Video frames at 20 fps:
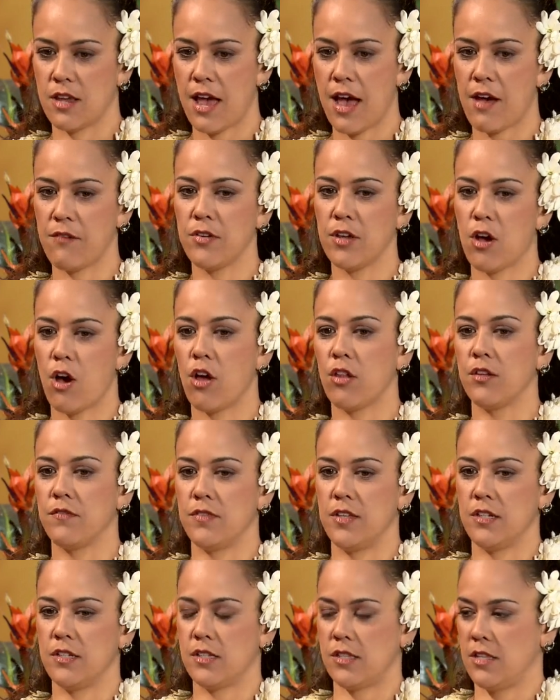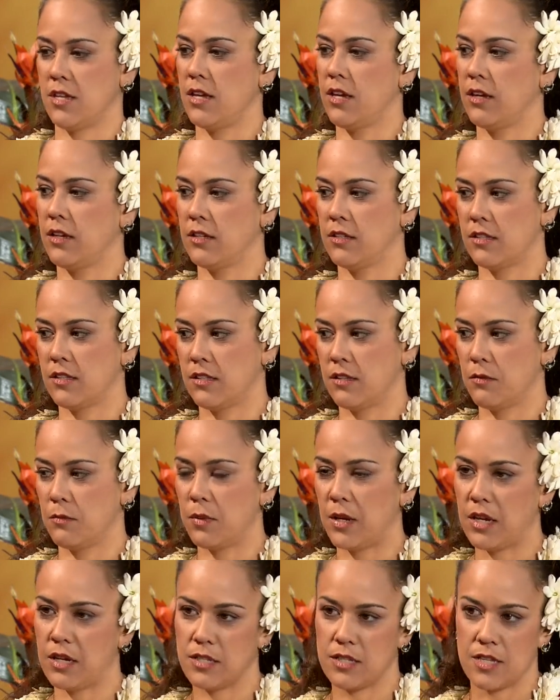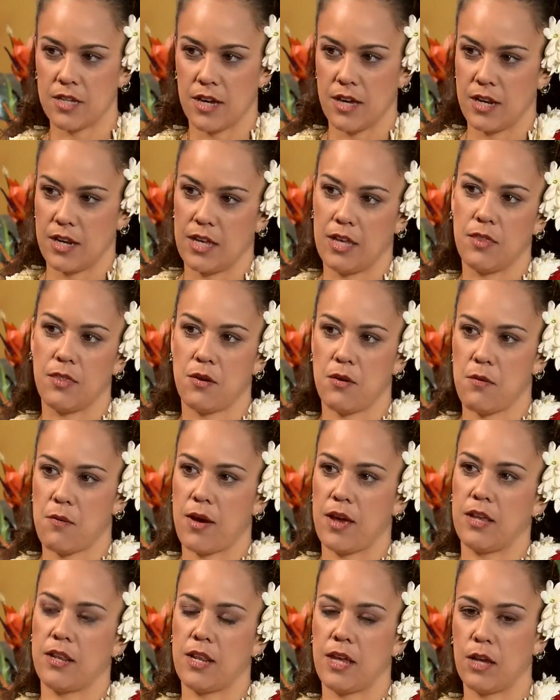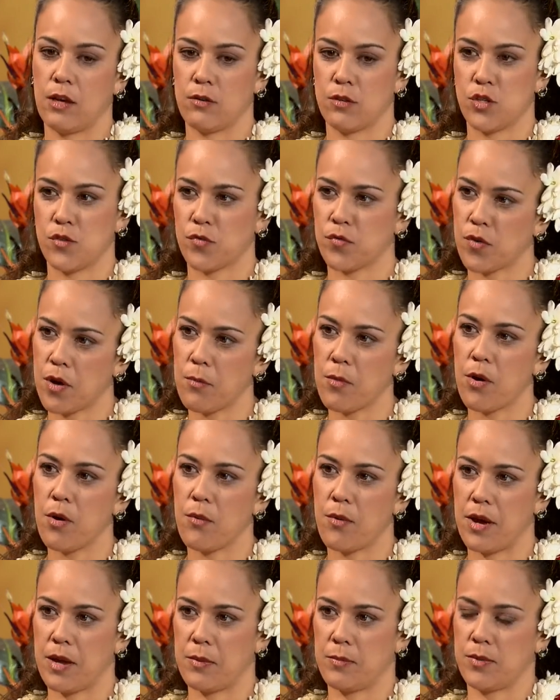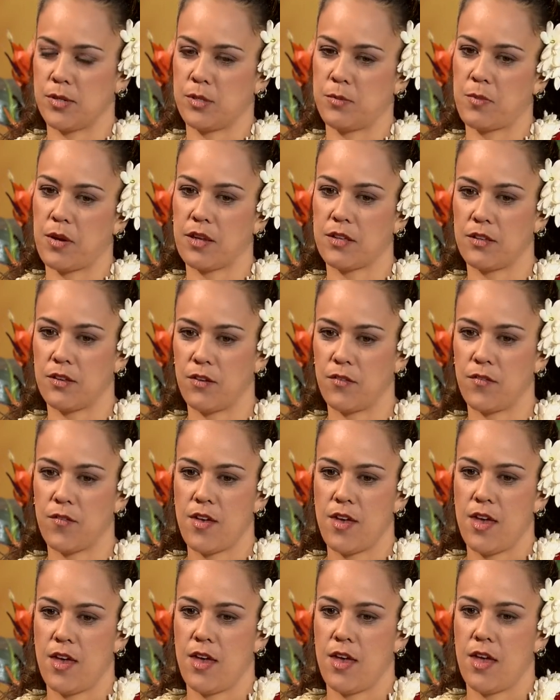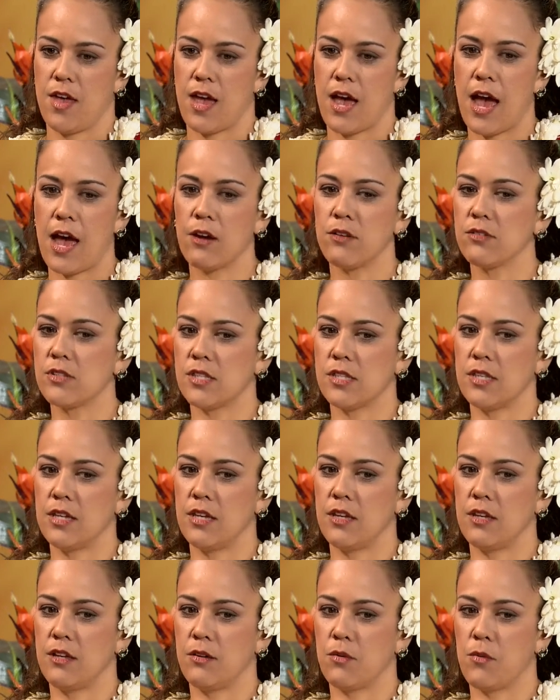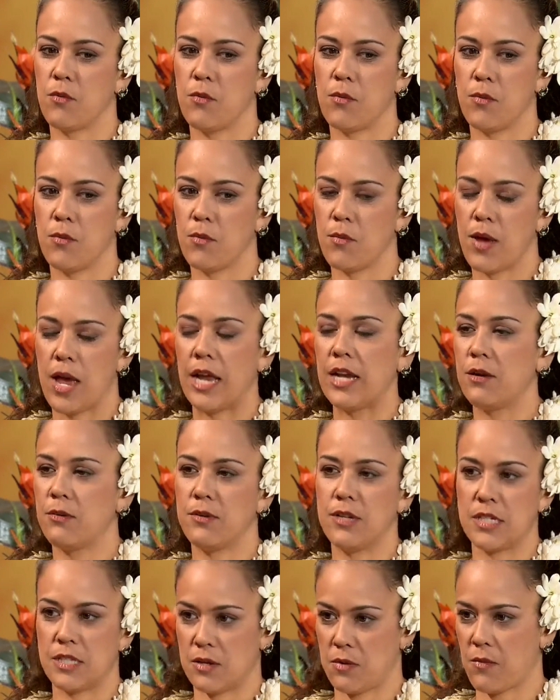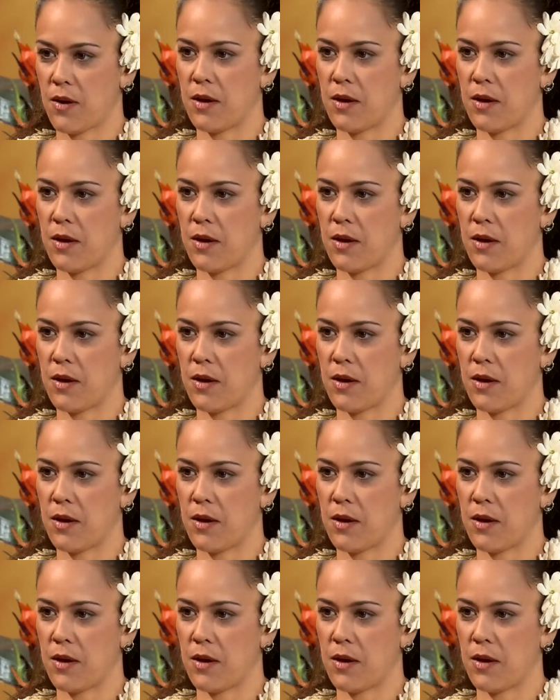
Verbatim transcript: having all of these things being done in the Hawaiian language from a Hawaiian perspective, I don't see any reason